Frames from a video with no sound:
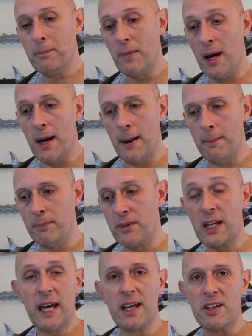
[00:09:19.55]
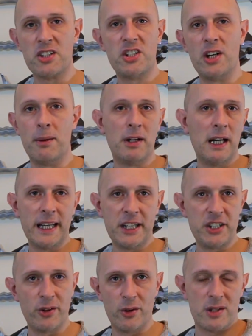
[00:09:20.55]
um, the King's German
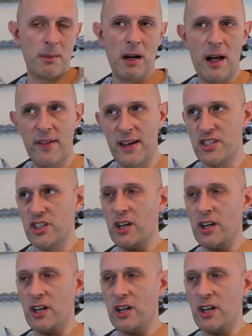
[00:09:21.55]
Legion or something like this.